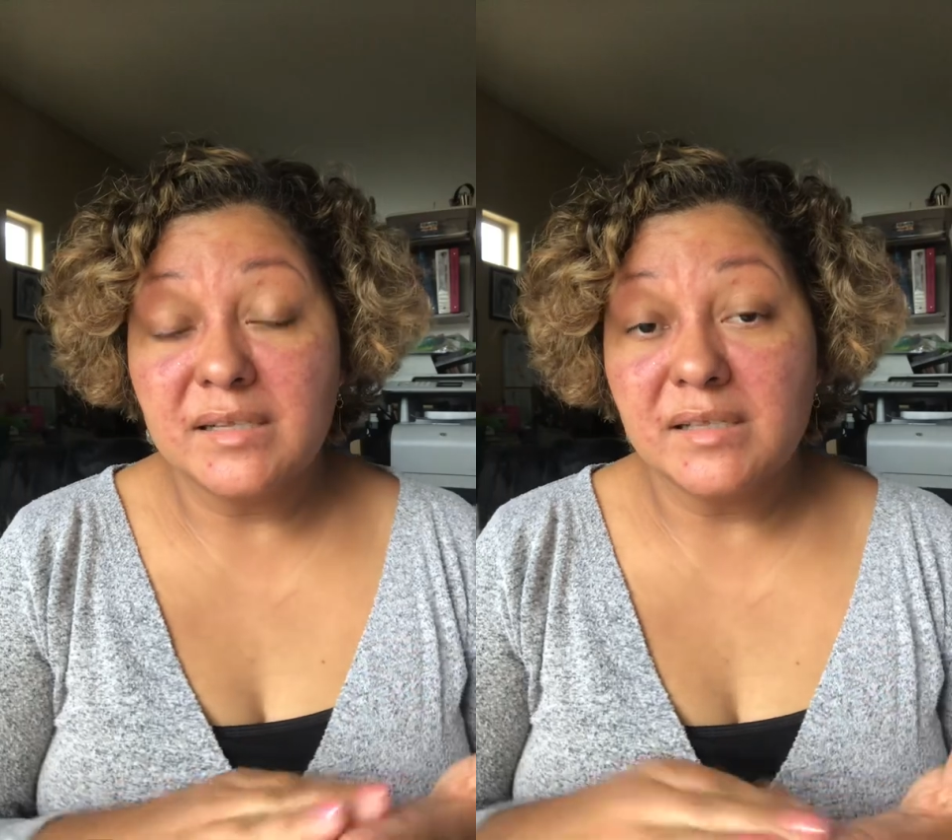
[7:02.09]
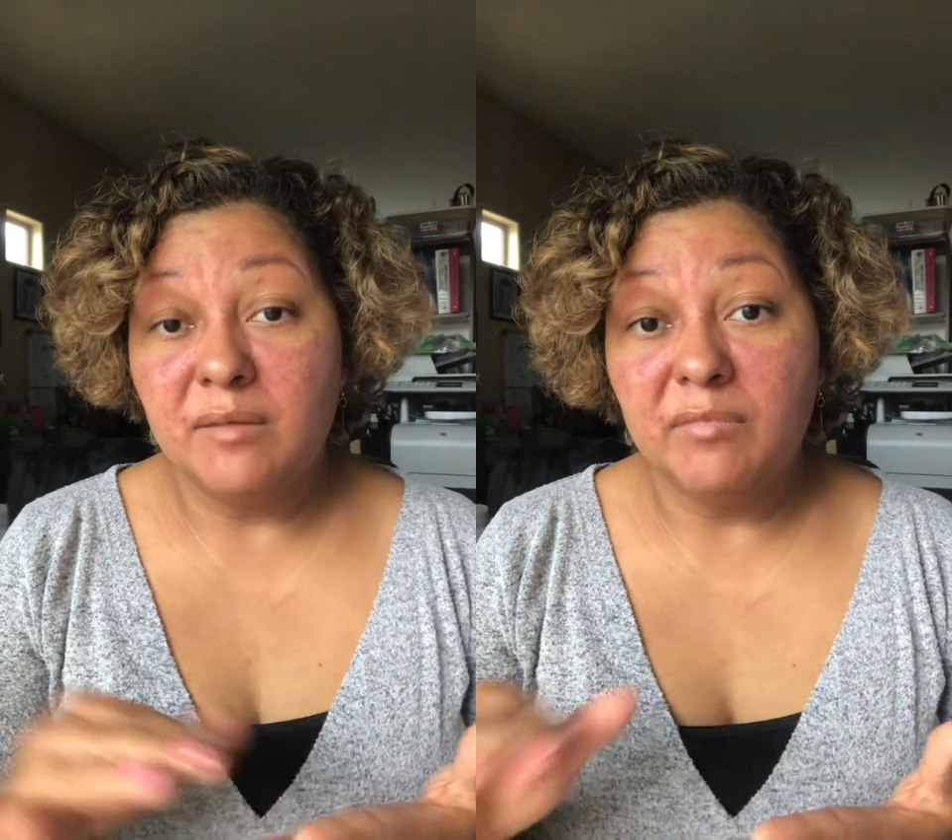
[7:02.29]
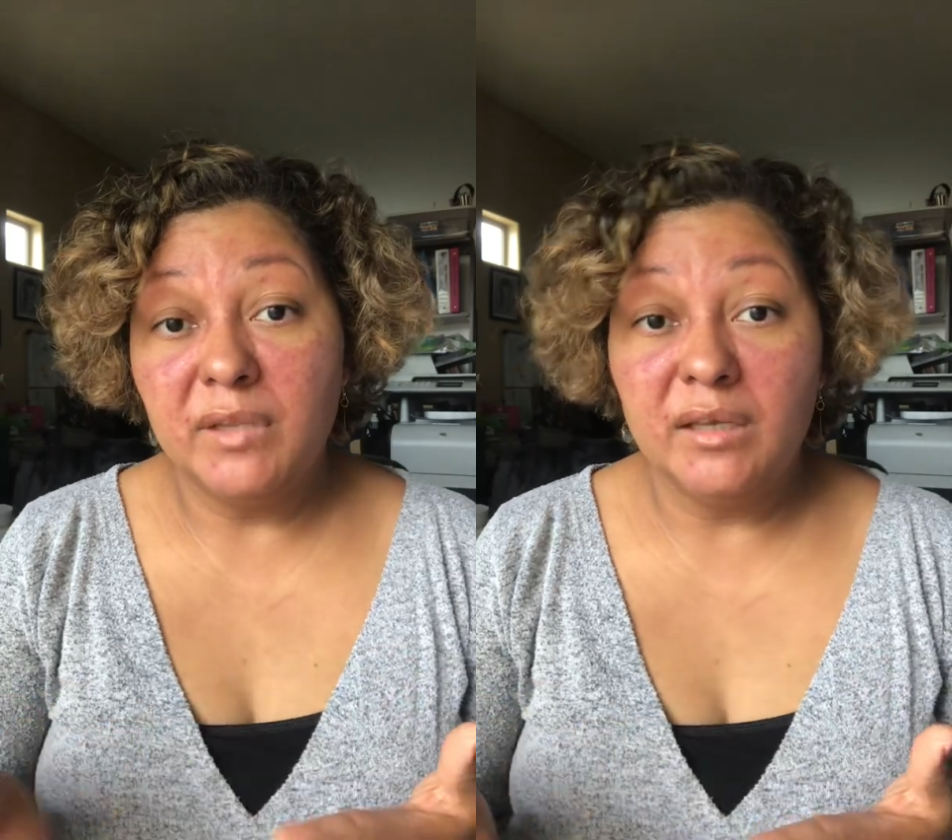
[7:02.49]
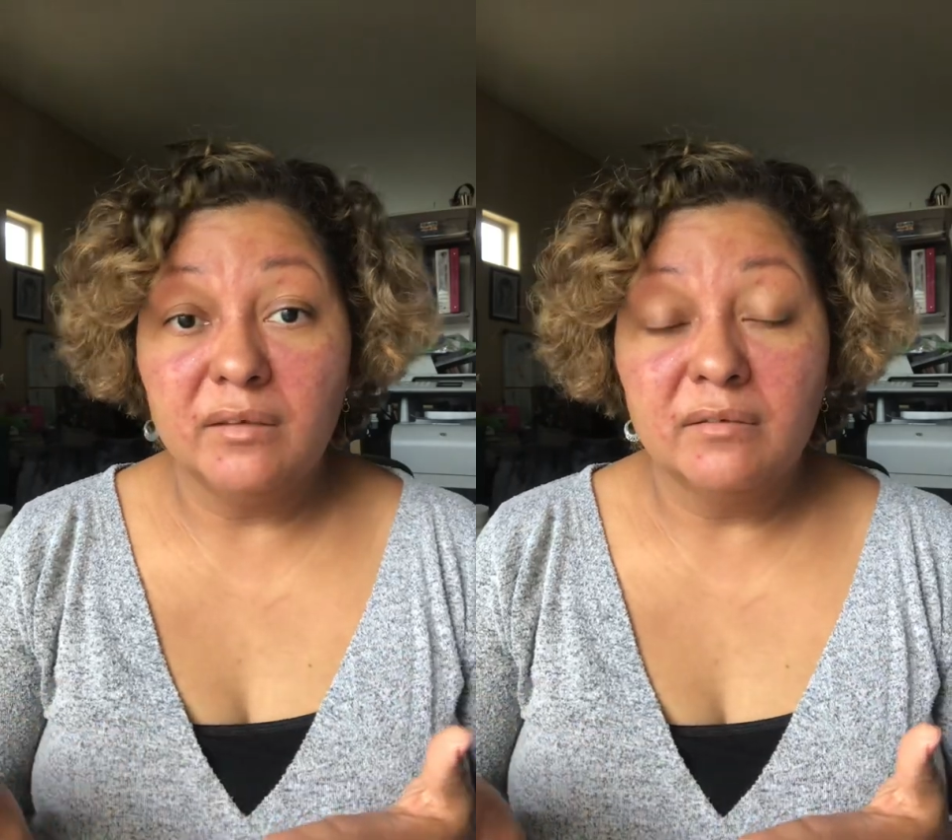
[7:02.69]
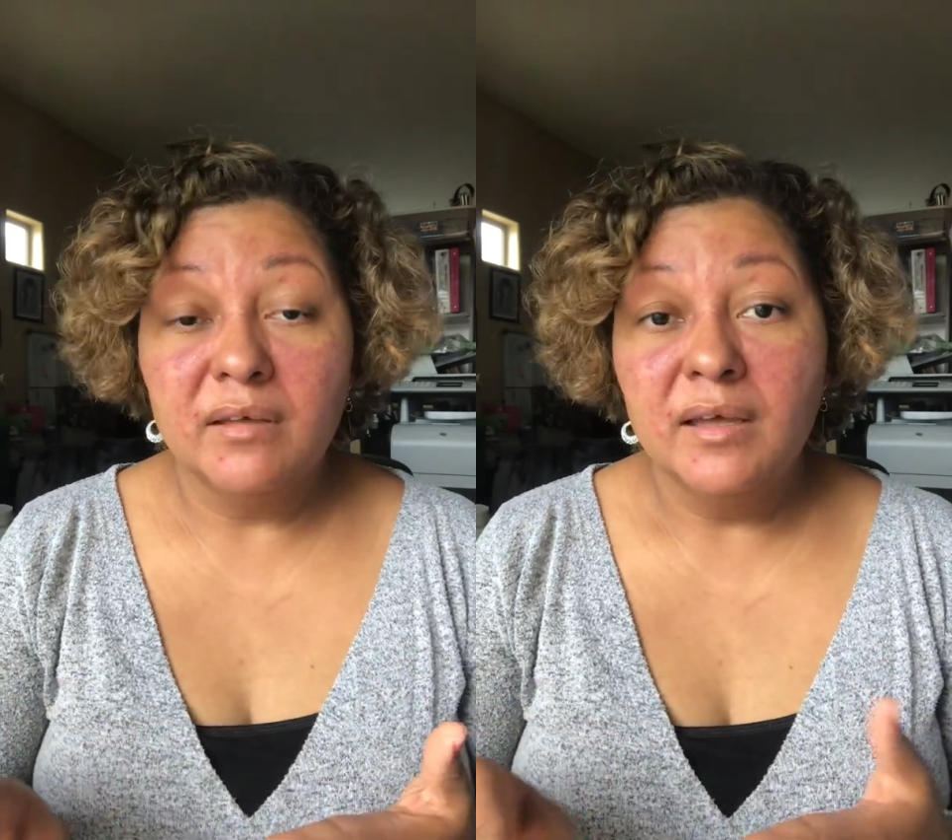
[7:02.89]
same
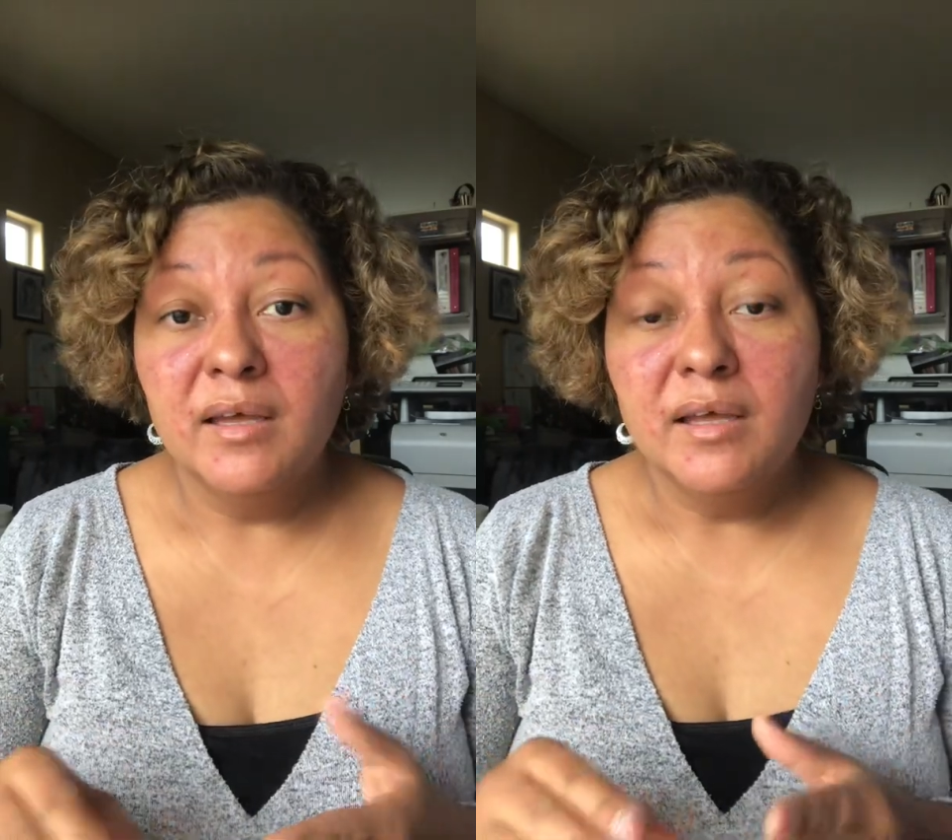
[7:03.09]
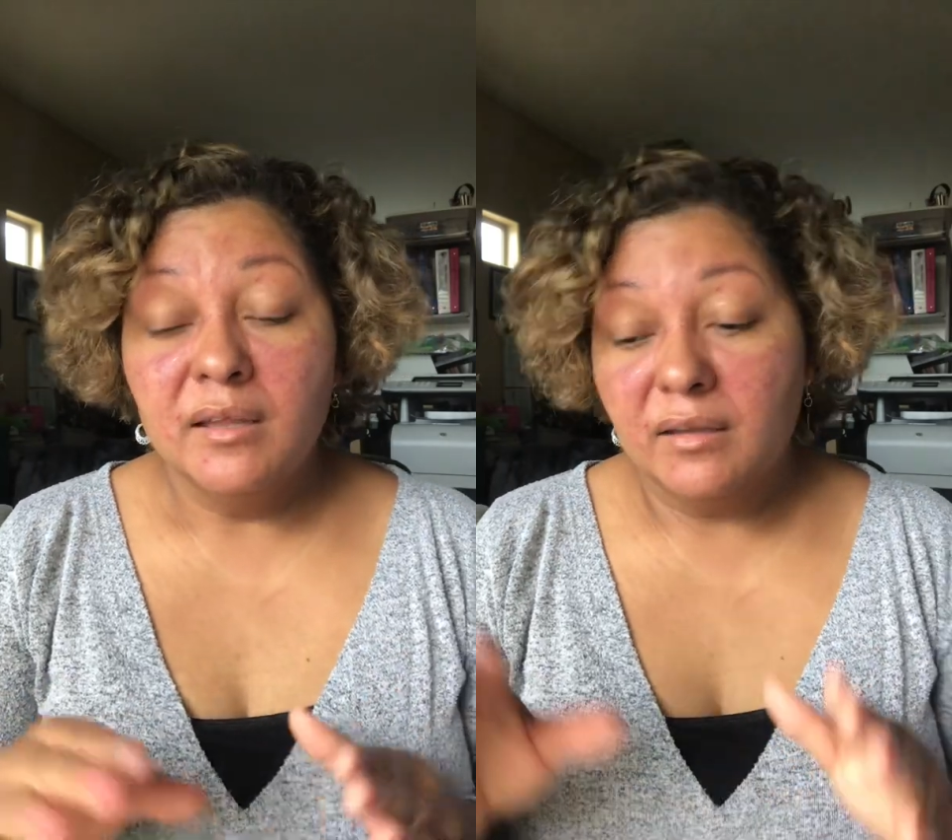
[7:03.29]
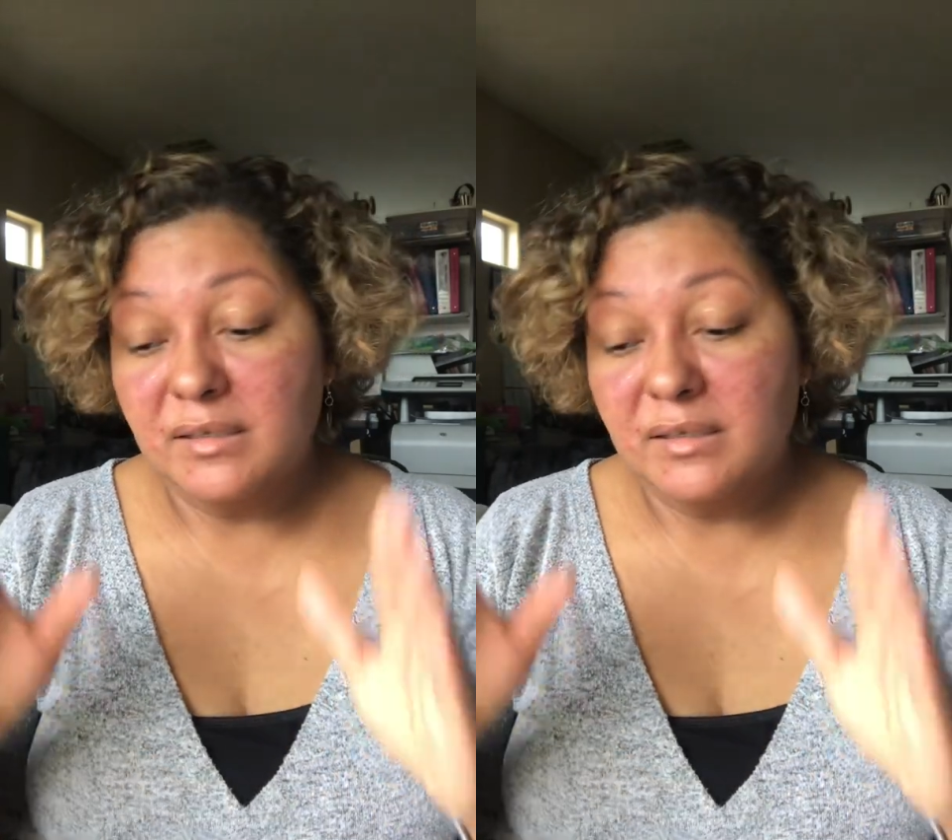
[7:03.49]
thing, the